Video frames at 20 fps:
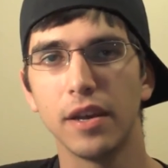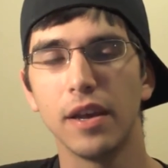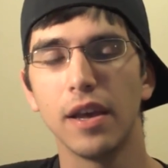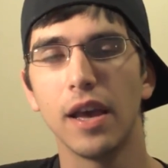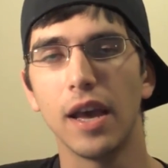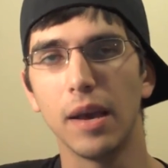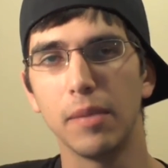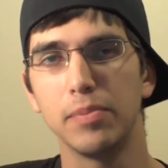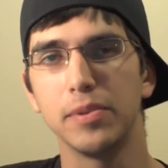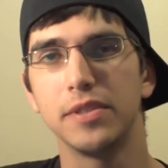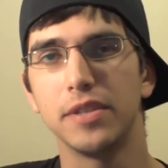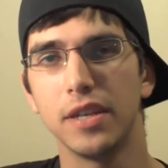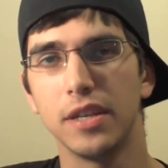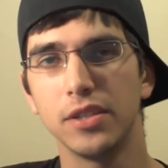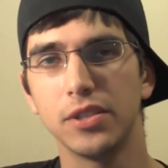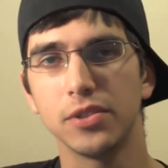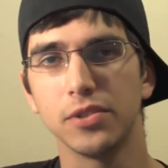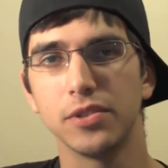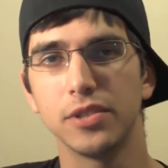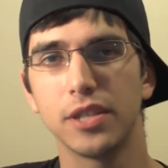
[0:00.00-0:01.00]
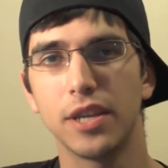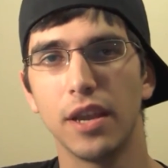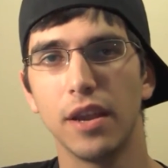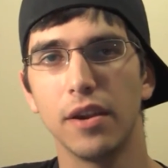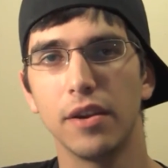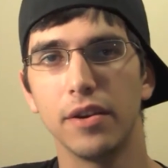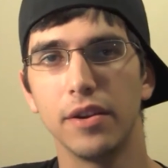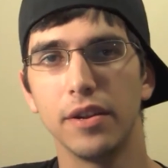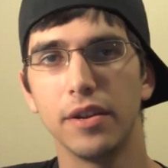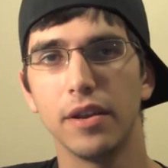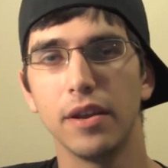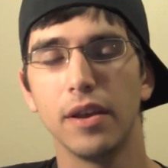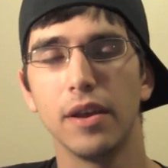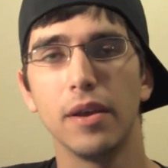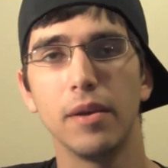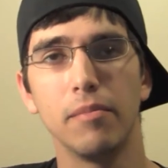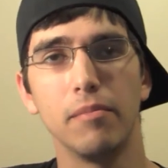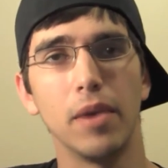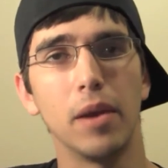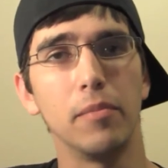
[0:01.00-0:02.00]
have potential to carry
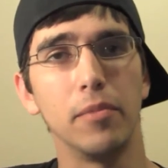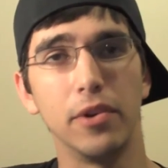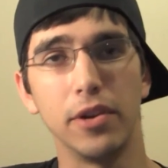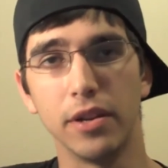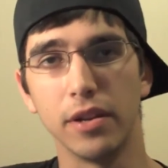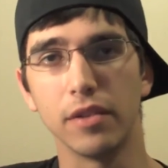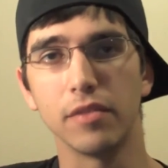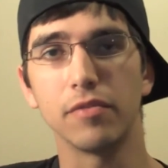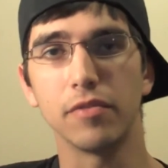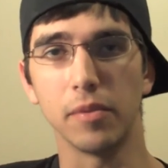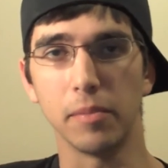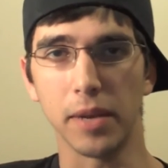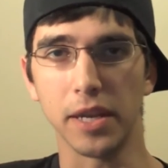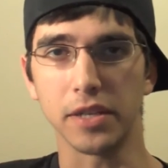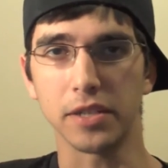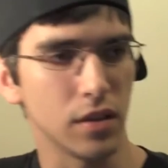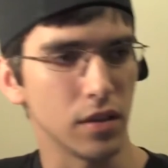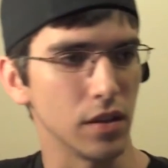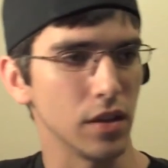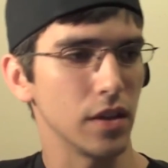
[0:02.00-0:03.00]
memory and information.